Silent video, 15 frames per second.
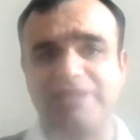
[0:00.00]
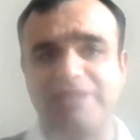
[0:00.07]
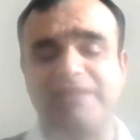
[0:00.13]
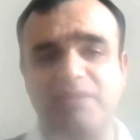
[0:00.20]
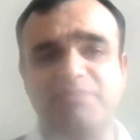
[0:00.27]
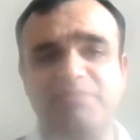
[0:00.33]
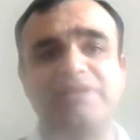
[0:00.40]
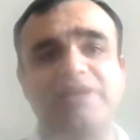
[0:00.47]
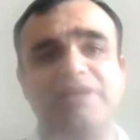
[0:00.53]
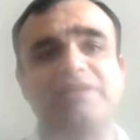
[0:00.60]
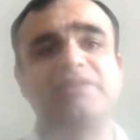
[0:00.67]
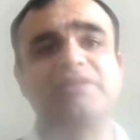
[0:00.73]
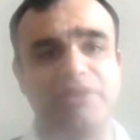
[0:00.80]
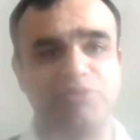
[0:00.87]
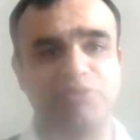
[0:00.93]
that have been done in
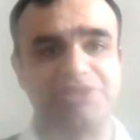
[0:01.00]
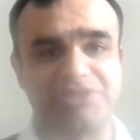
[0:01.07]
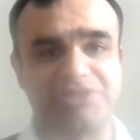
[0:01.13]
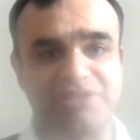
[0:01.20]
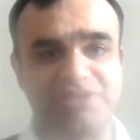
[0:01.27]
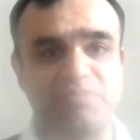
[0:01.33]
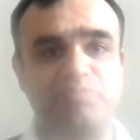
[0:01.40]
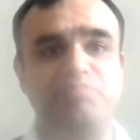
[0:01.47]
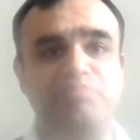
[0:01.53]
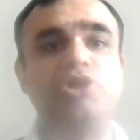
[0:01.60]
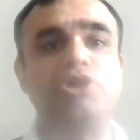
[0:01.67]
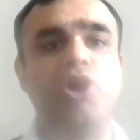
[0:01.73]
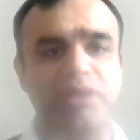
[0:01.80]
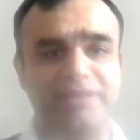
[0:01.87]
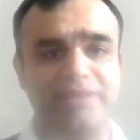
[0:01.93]
the regulations.
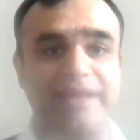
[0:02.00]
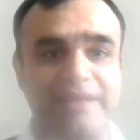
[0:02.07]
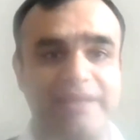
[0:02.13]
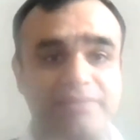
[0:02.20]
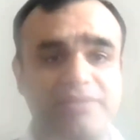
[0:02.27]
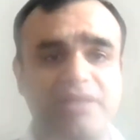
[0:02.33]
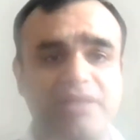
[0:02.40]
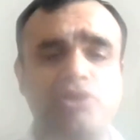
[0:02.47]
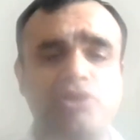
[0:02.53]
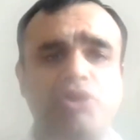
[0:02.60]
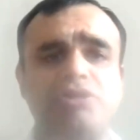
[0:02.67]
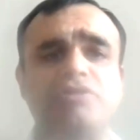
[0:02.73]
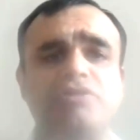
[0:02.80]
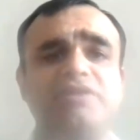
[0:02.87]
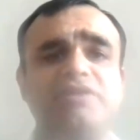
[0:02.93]
Beyond that, a
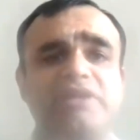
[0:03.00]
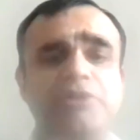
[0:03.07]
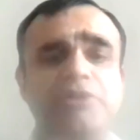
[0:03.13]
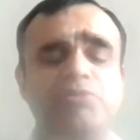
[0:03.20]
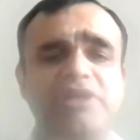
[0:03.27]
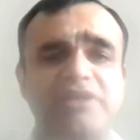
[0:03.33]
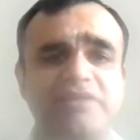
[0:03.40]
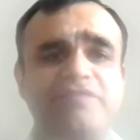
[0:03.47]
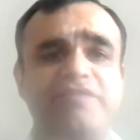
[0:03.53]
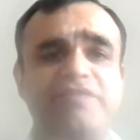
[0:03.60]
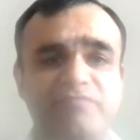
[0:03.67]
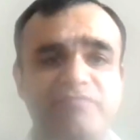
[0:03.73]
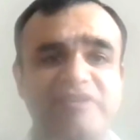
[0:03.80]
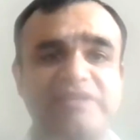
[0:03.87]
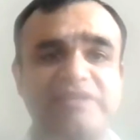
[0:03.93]
lot of the regulatory
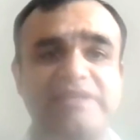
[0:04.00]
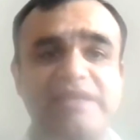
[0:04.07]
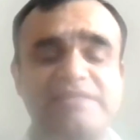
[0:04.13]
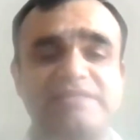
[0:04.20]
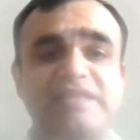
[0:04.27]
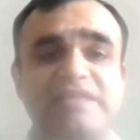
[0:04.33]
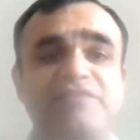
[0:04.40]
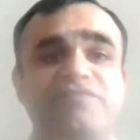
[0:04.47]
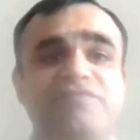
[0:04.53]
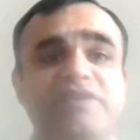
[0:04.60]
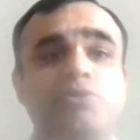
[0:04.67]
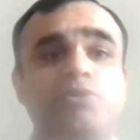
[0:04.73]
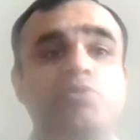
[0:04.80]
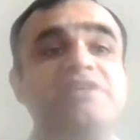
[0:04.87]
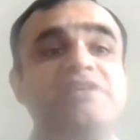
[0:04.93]
framework has left
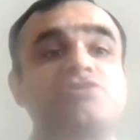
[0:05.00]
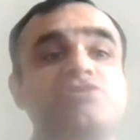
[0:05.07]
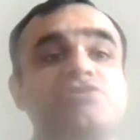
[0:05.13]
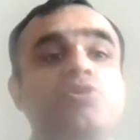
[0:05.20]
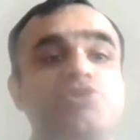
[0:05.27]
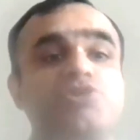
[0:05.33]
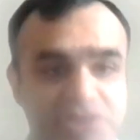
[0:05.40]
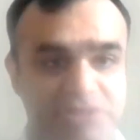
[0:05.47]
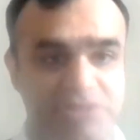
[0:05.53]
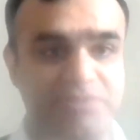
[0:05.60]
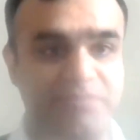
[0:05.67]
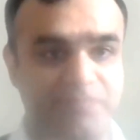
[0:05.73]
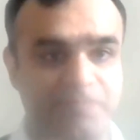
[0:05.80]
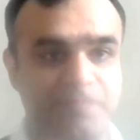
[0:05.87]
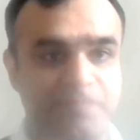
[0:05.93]
it to disclosure,
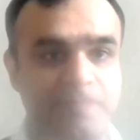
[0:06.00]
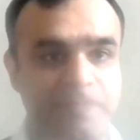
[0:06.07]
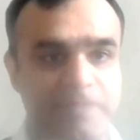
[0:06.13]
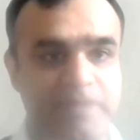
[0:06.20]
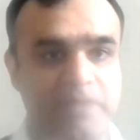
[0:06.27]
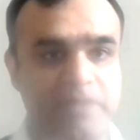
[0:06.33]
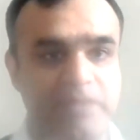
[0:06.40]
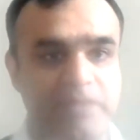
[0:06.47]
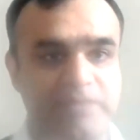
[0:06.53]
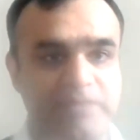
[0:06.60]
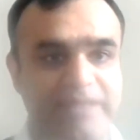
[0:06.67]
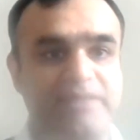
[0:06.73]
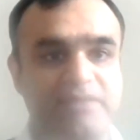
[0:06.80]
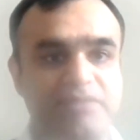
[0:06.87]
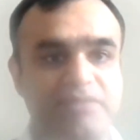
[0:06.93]

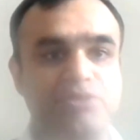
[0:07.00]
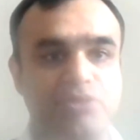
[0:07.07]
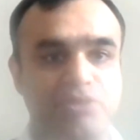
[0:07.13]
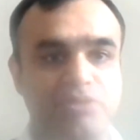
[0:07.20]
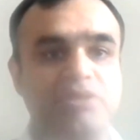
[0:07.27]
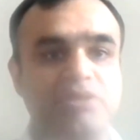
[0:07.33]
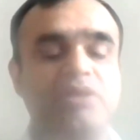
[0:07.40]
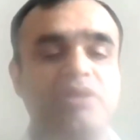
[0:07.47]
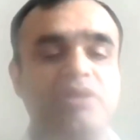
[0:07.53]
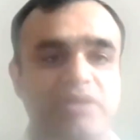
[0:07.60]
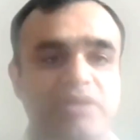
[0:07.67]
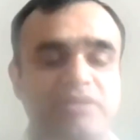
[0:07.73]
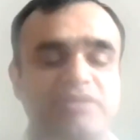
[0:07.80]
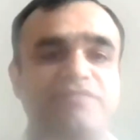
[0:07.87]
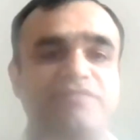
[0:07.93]
that,
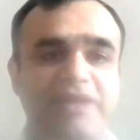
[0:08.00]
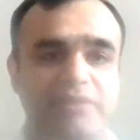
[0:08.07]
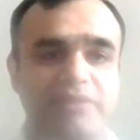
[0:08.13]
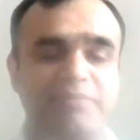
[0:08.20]
the fund